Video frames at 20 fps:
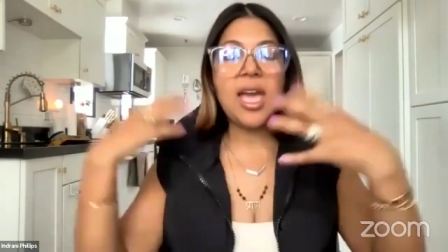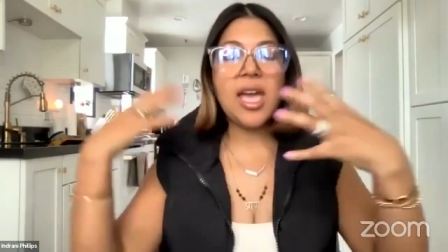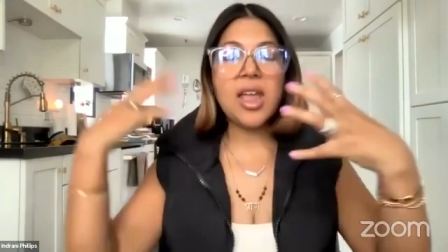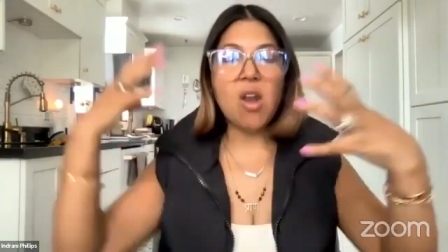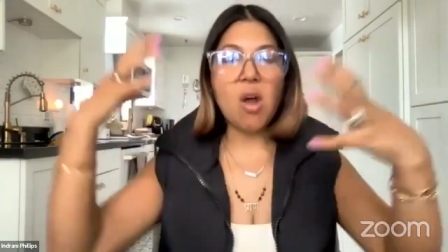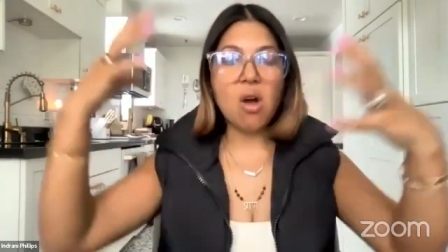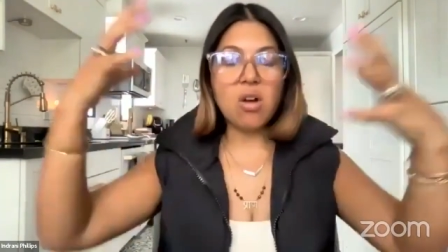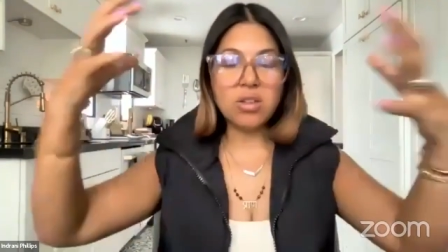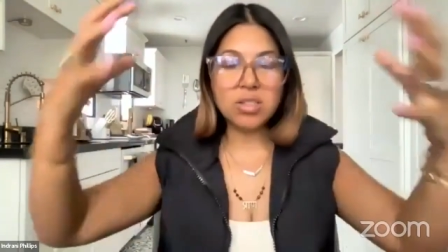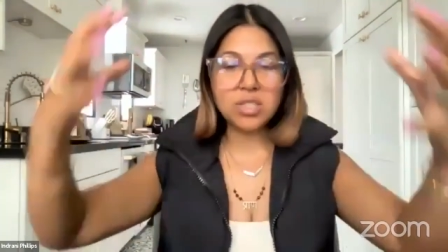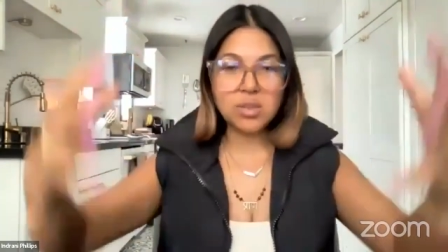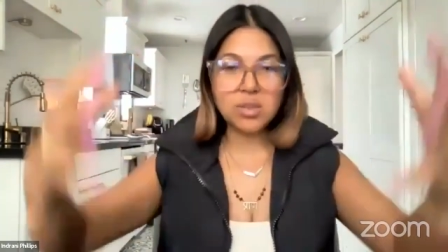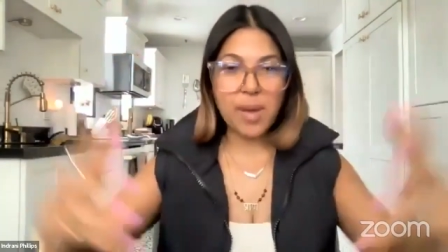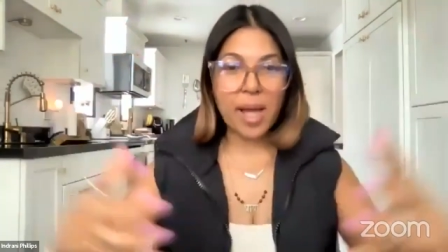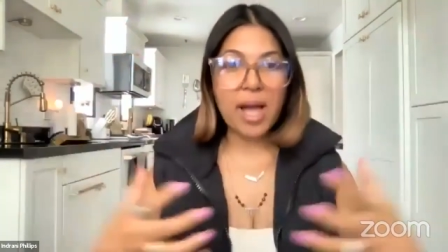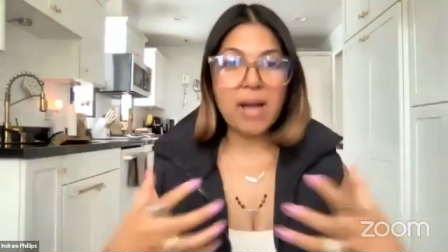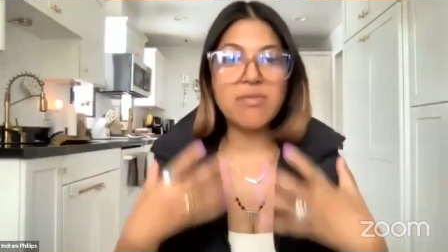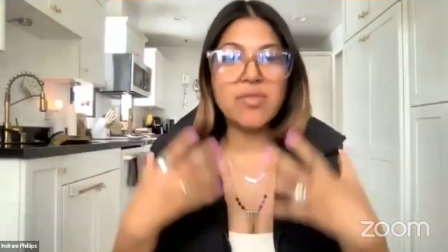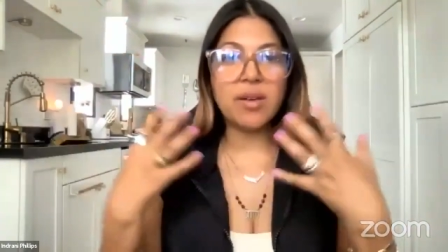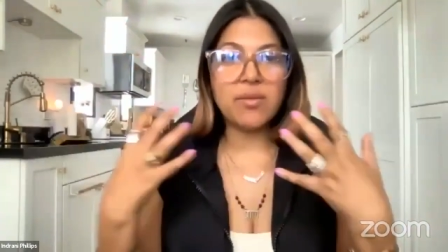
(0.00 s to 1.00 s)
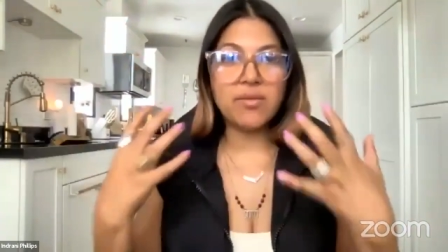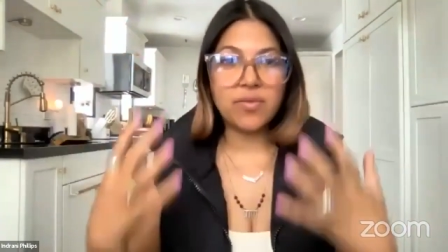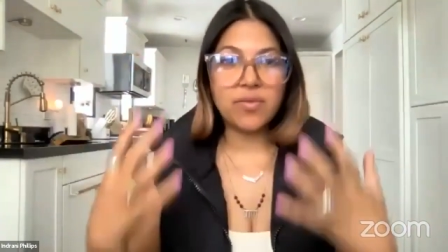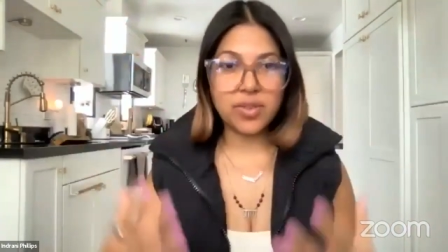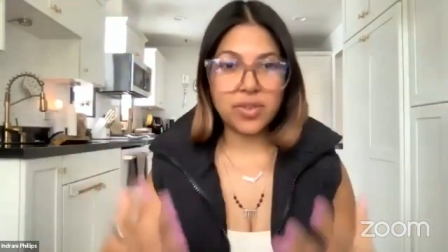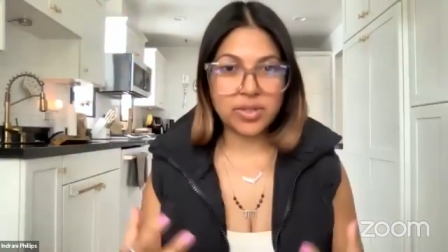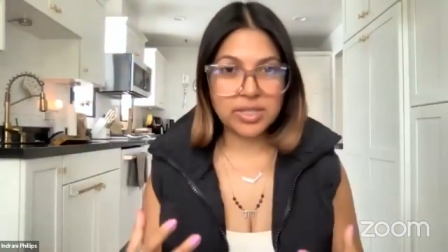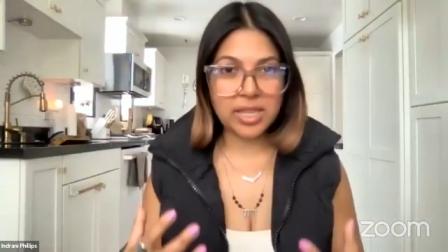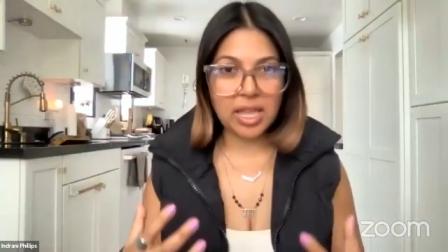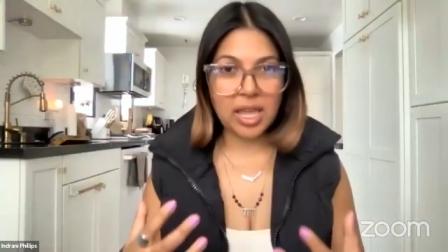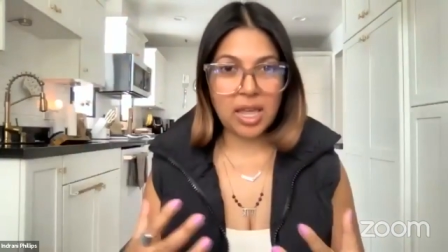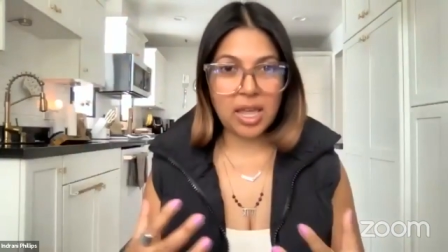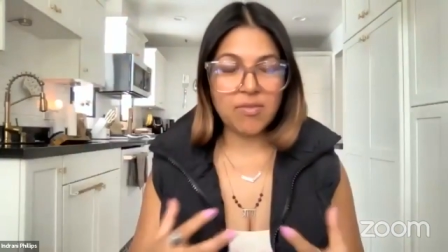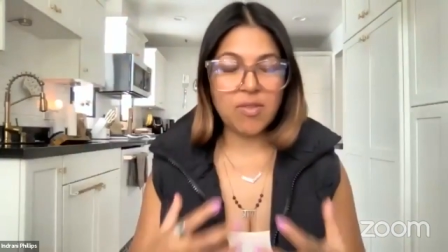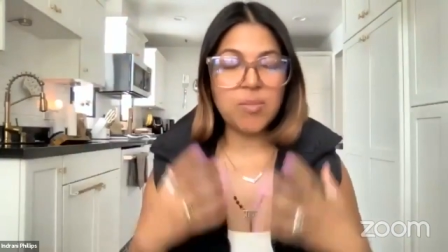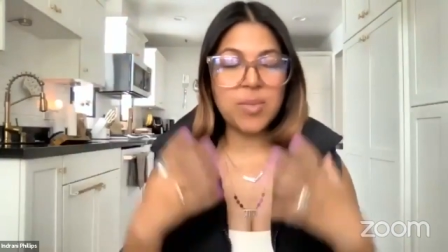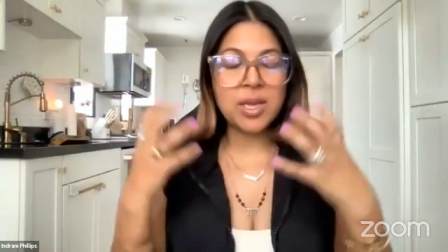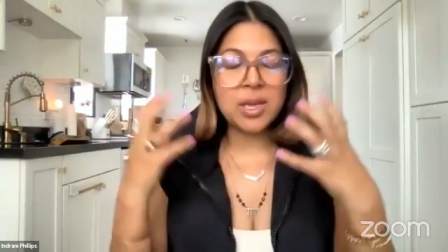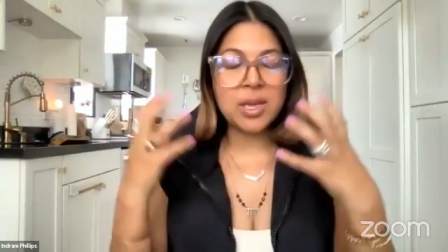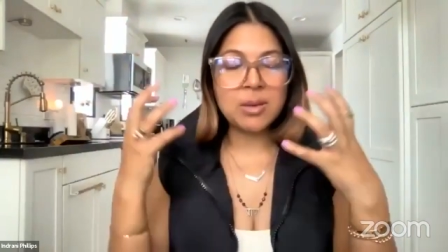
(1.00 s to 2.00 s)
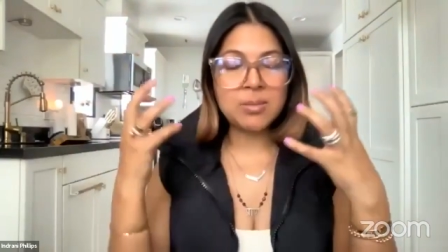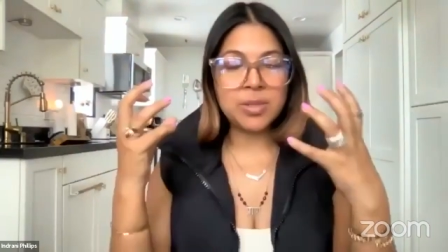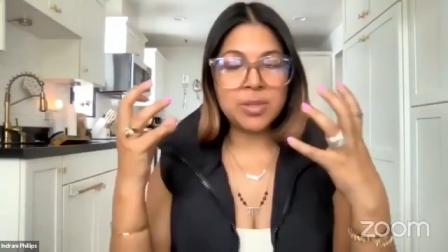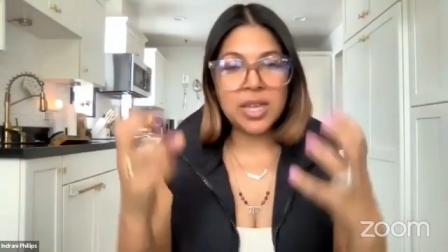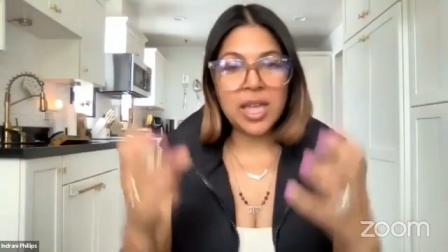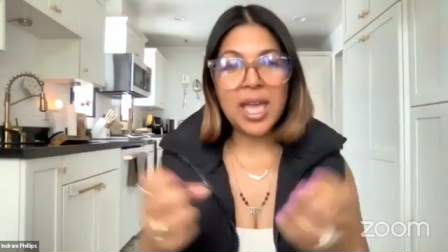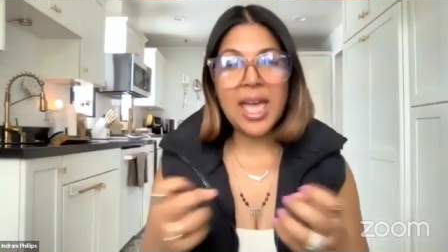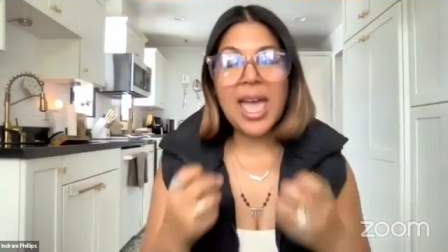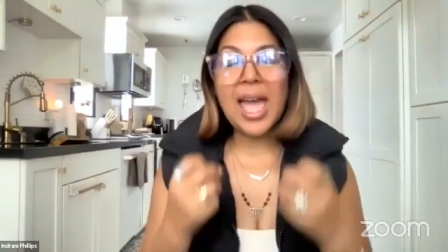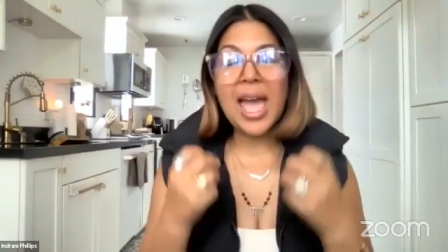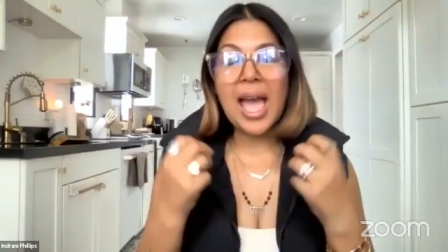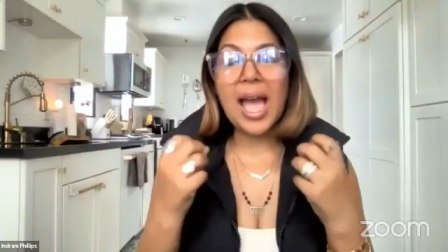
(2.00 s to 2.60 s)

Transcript: and also have them feel safe and being able to